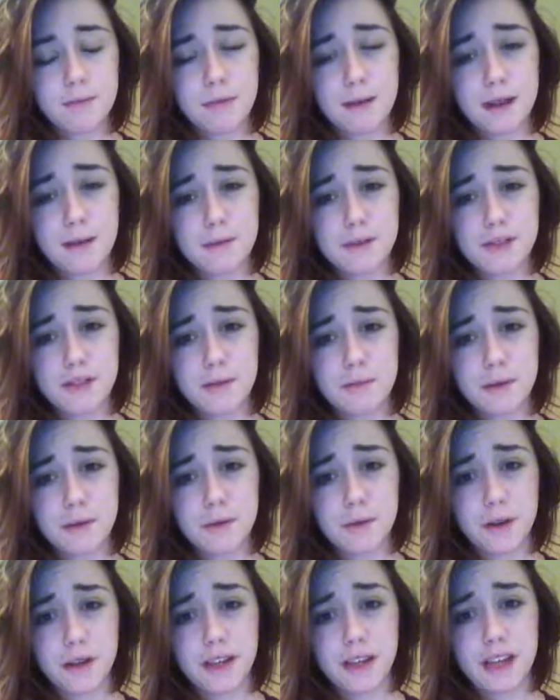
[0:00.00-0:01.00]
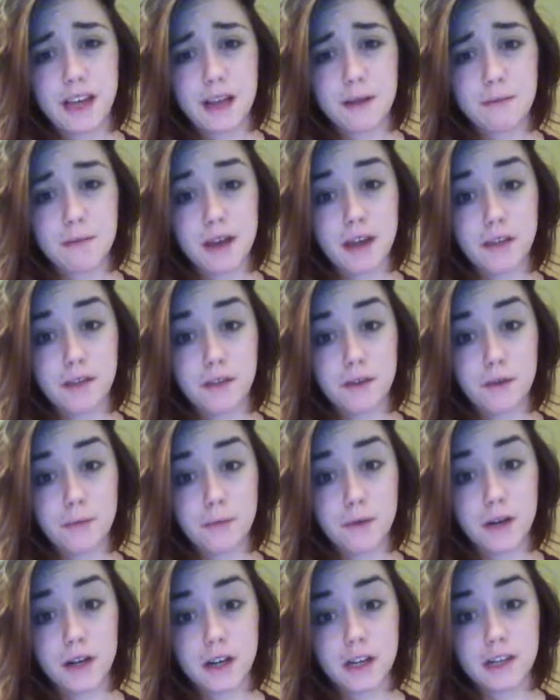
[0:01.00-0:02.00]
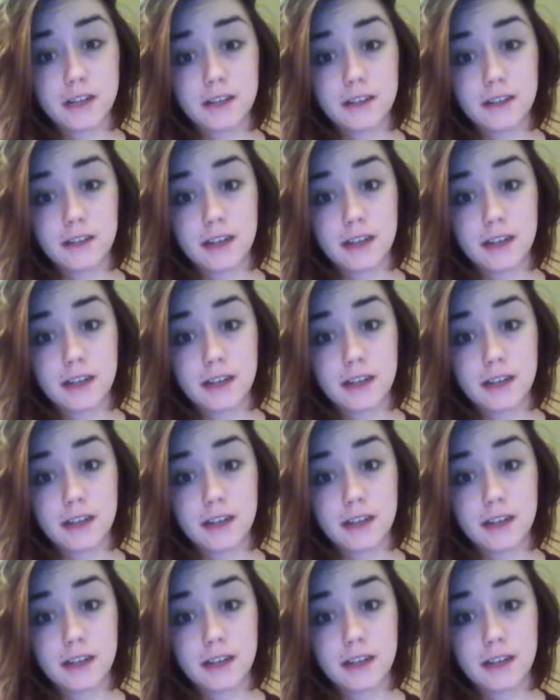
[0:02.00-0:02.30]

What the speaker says: probably should be working on math homework.